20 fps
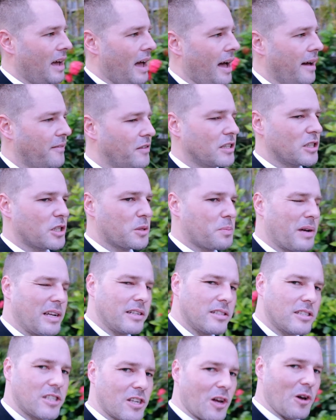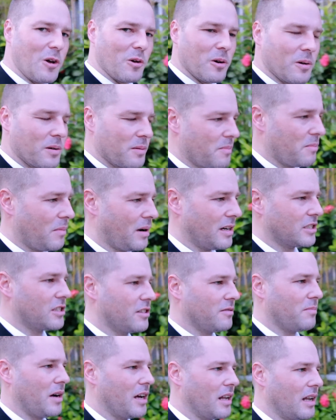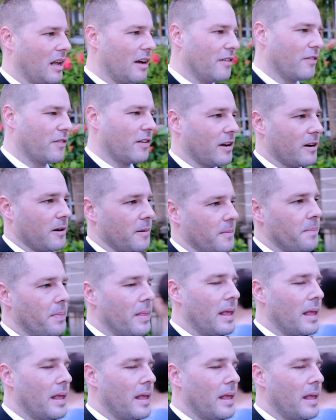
having spent so much of my life here.